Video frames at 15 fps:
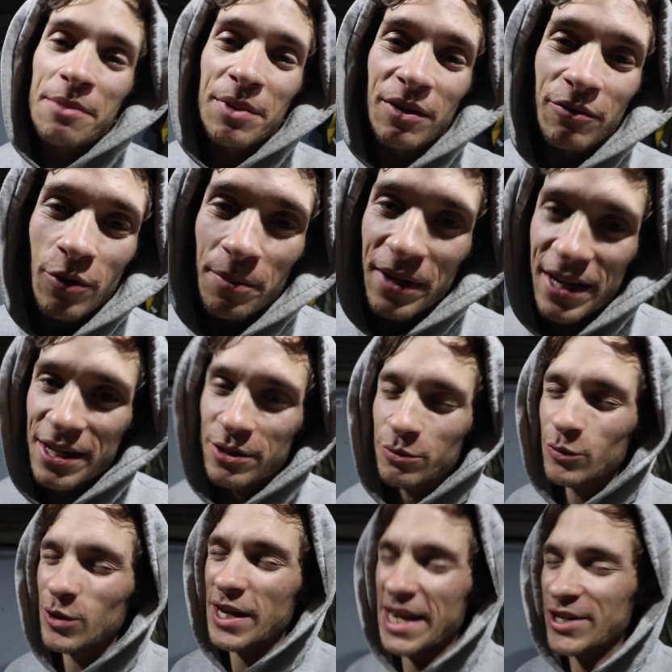button for me, guys,
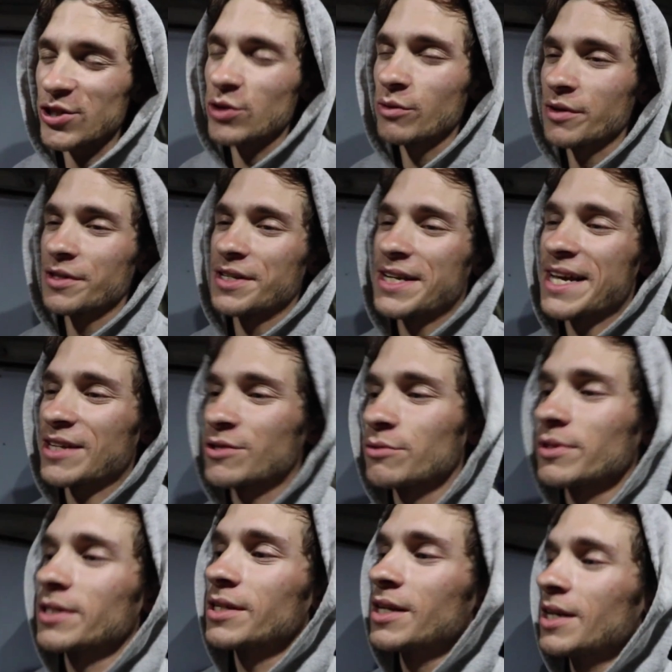and we'll catch you on the next
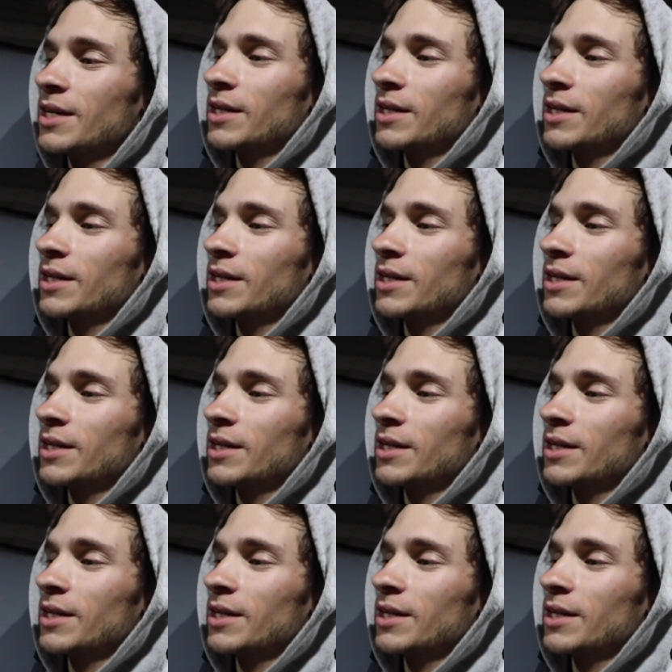one.